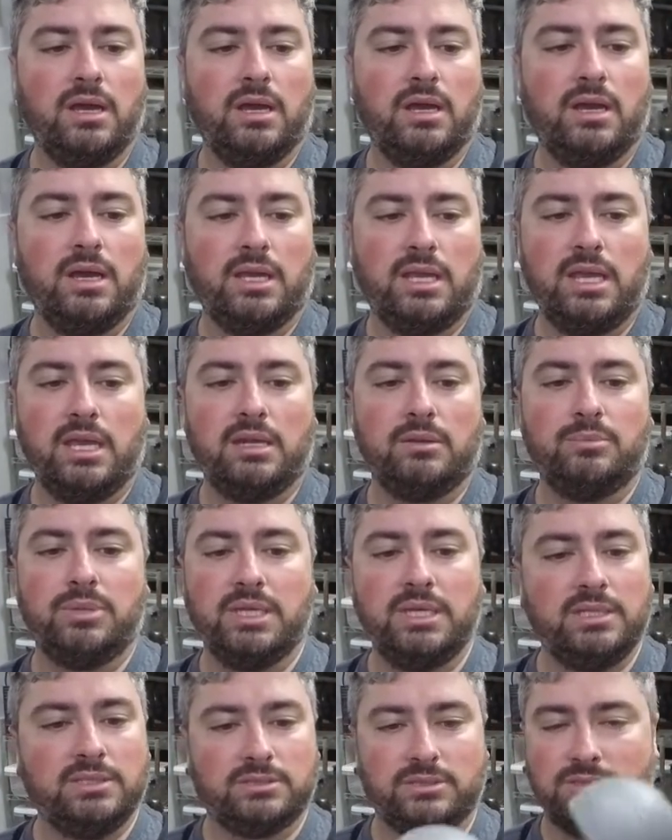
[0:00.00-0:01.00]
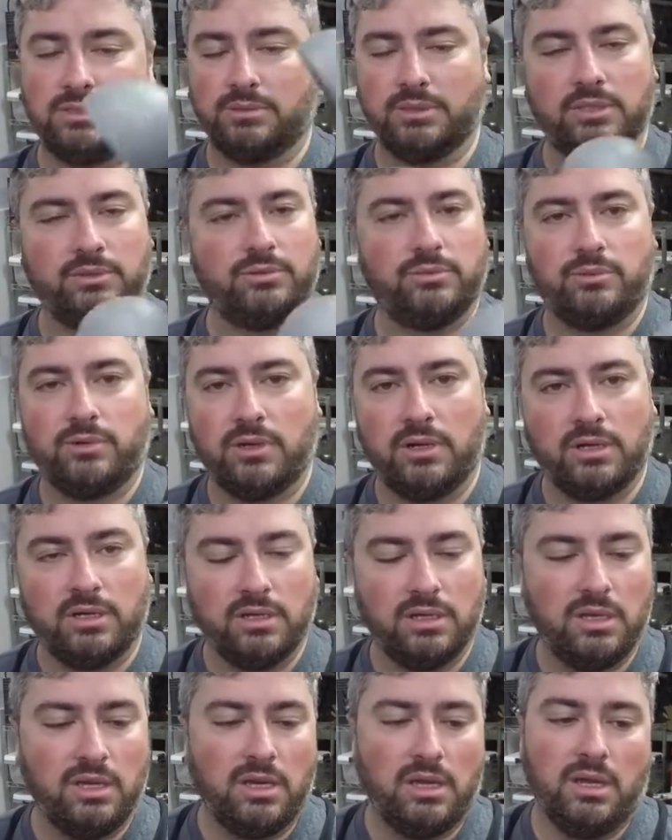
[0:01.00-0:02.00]
a can of beans or something would work.
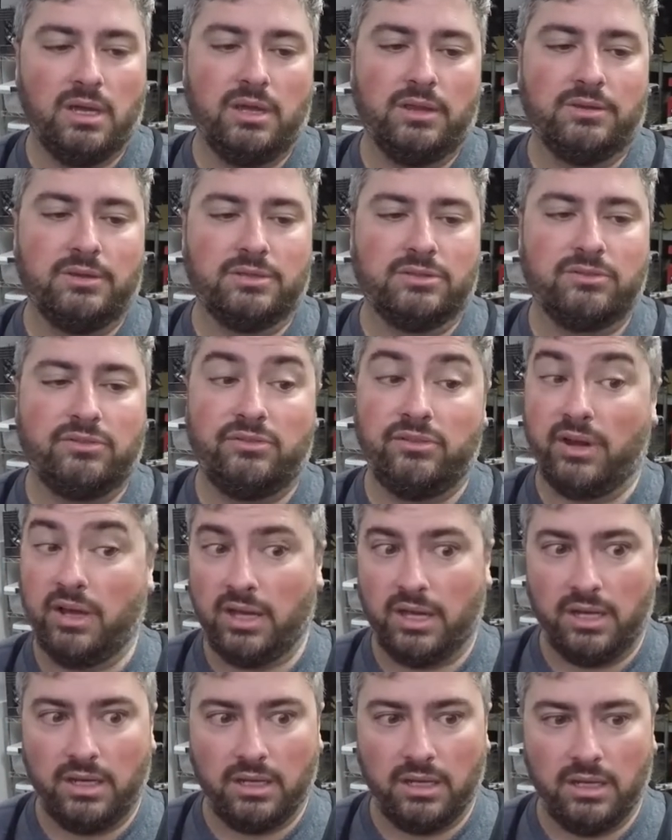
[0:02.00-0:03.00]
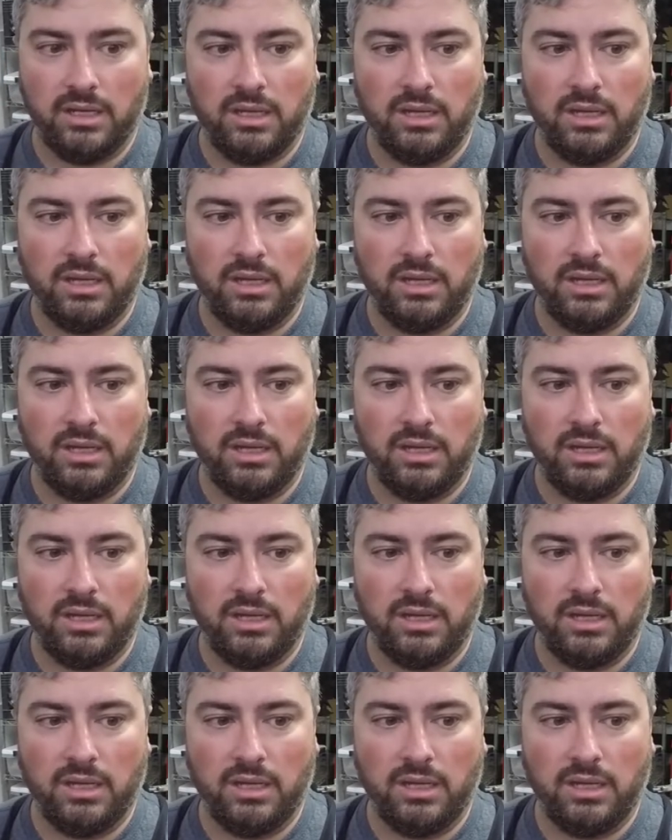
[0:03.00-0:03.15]
That's fine.